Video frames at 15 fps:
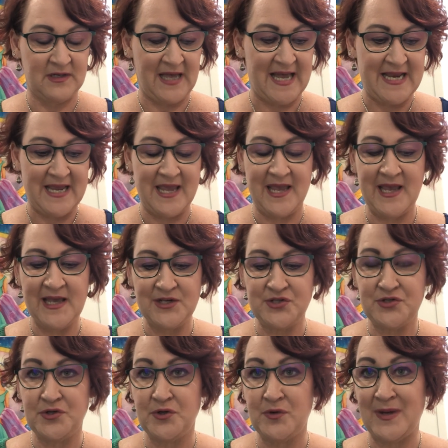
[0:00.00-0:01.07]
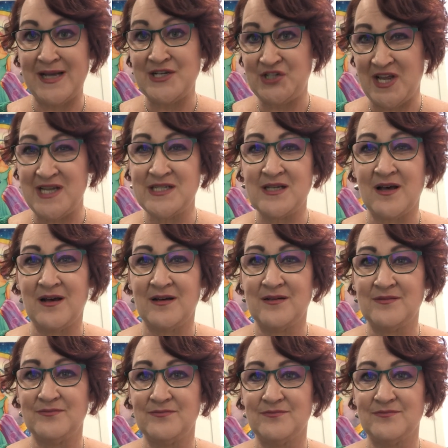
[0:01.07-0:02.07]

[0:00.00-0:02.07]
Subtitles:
adhere to a gender,